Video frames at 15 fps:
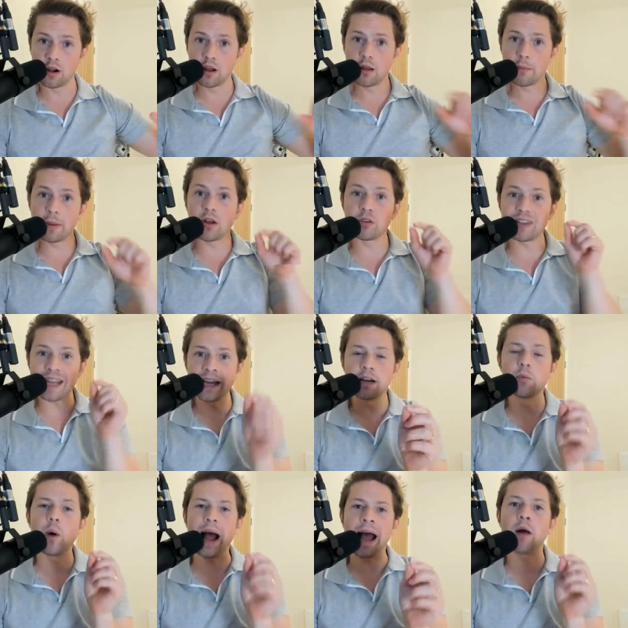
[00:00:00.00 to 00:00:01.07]
because England
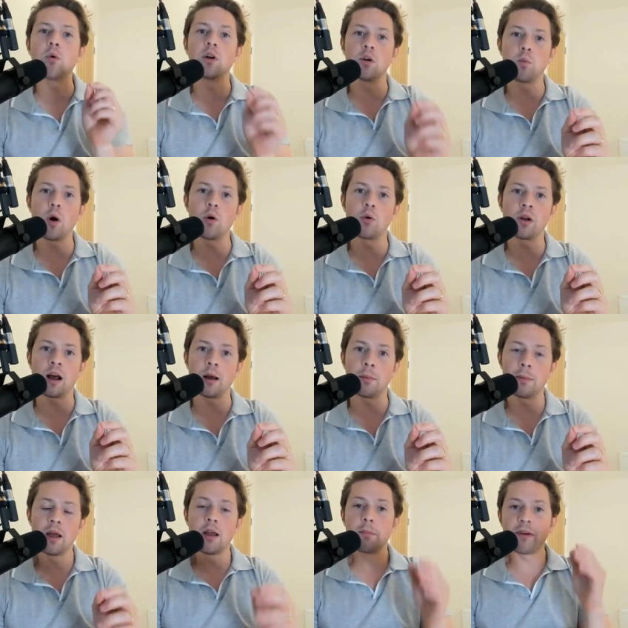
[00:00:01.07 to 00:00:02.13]
were out of the World Cup
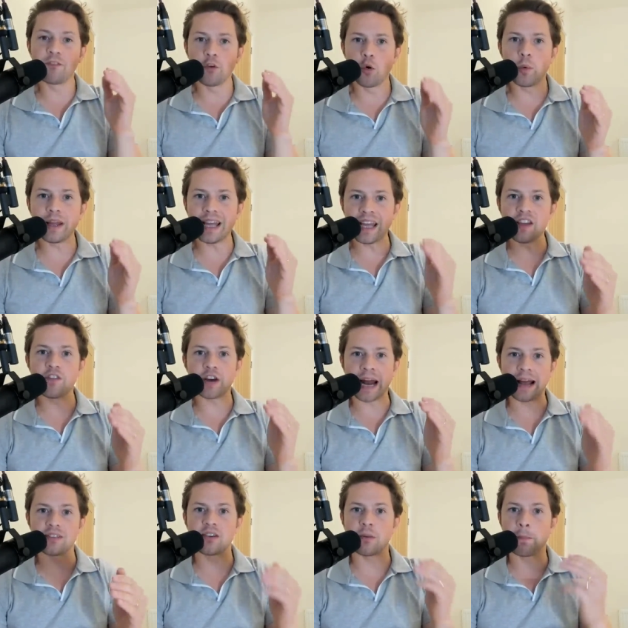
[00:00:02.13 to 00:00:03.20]
before we even
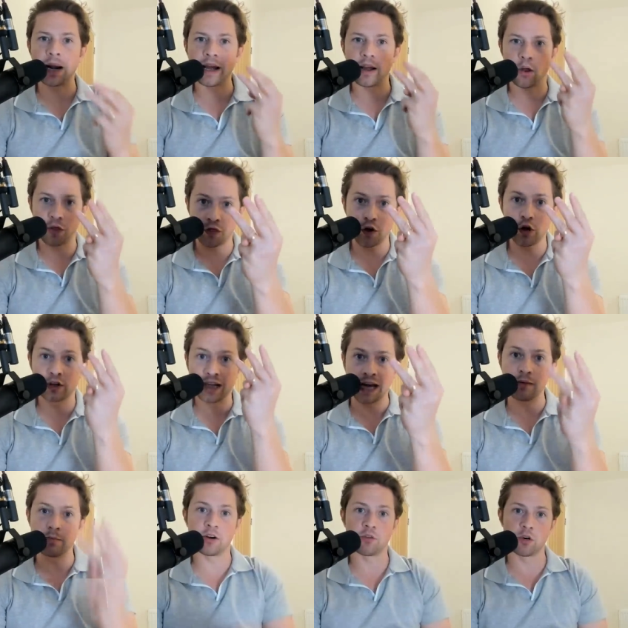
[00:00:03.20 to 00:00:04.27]
had to play our third game
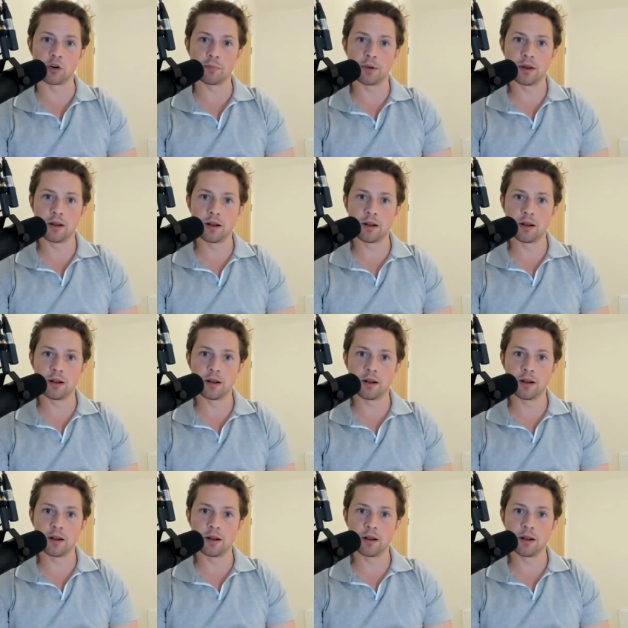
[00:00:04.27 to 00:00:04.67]
in the group.